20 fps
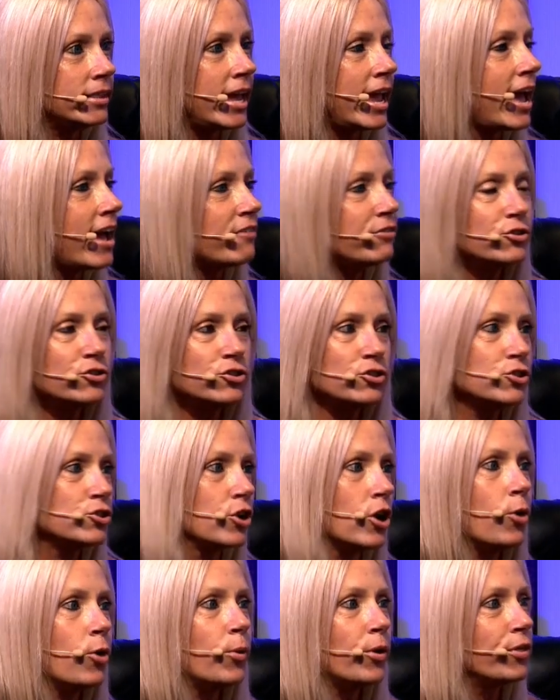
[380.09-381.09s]
They have to just
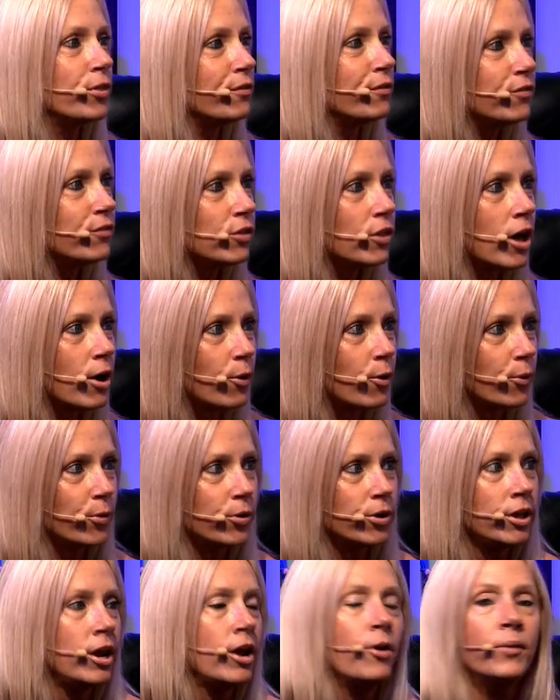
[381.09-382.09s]
go with the flow,
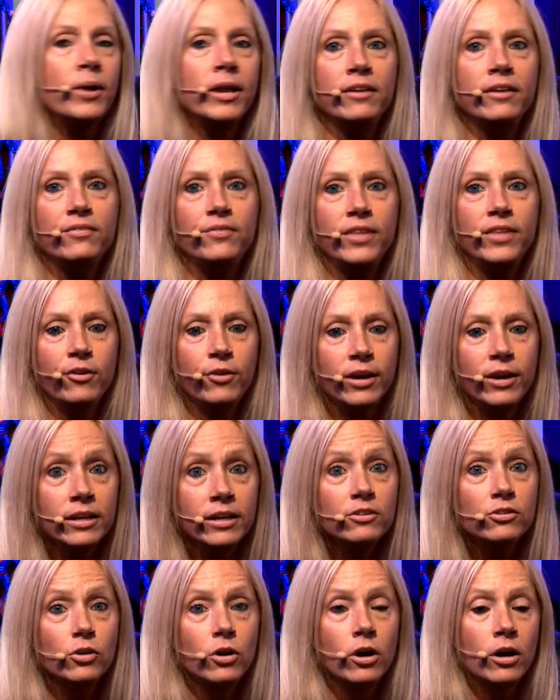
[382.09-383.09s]
and if they're
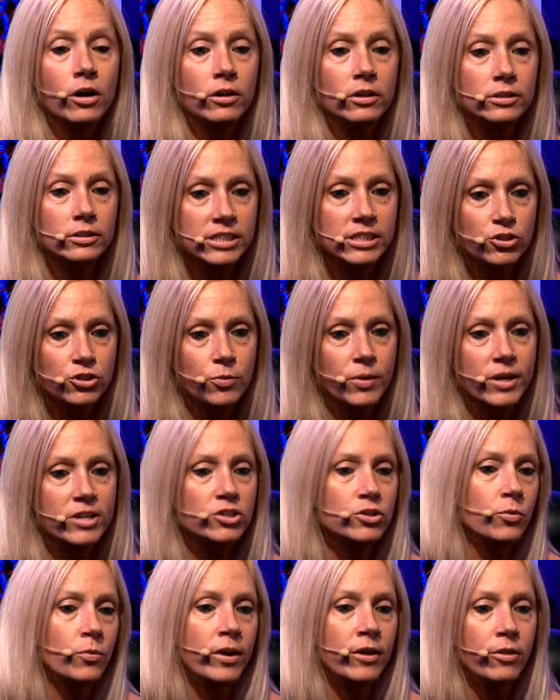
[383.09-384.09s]
in a
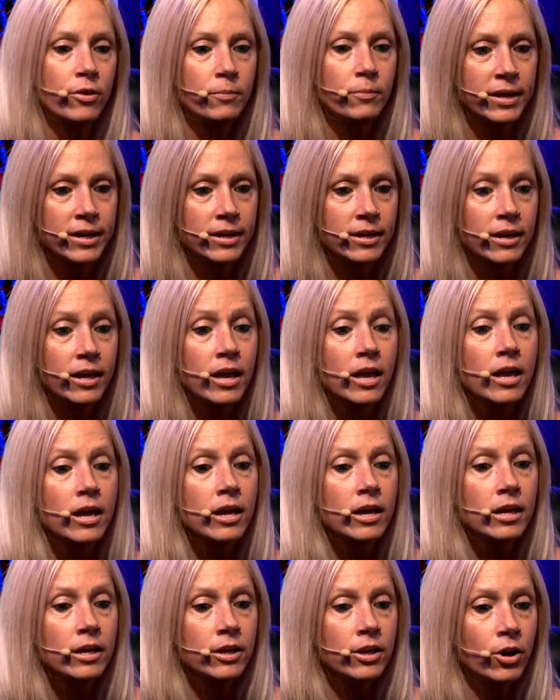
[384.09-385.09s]
situation where they're being,
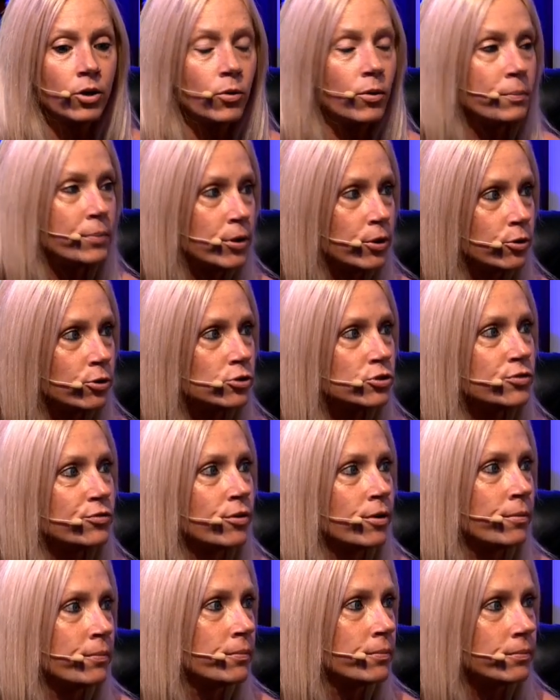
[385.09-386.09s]
abused
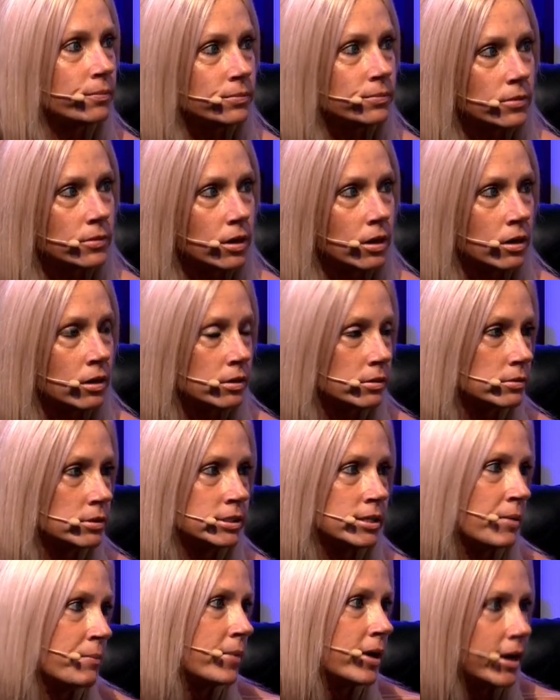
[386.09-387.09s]
from
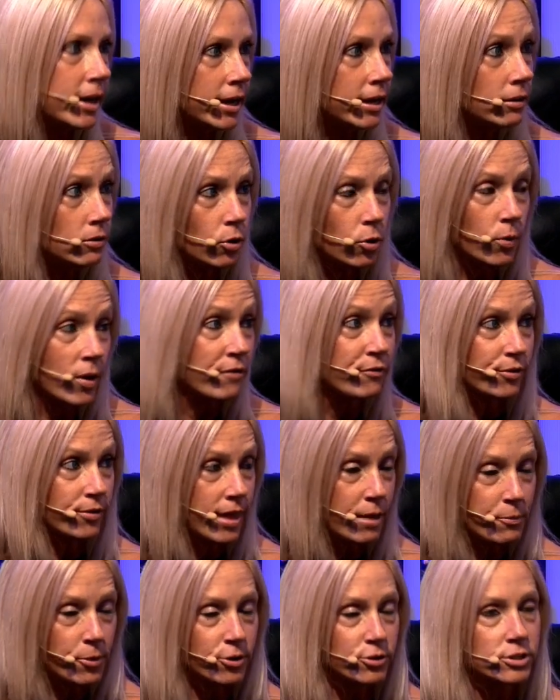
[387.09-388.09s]
somebody, whoever
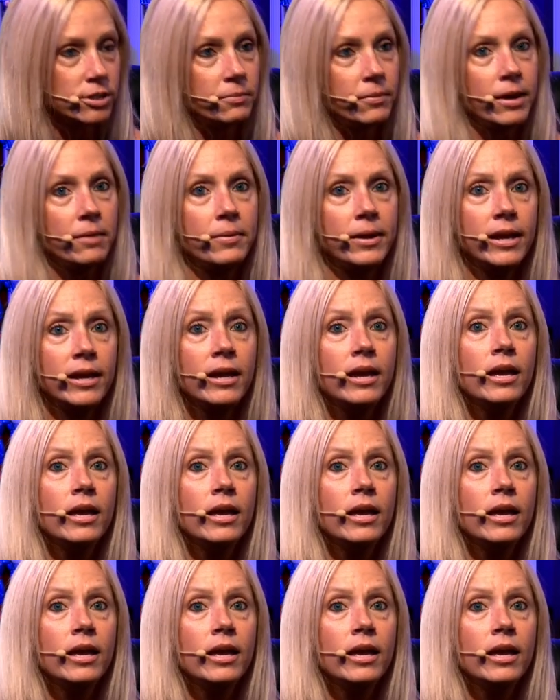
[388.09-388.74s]
that person may be,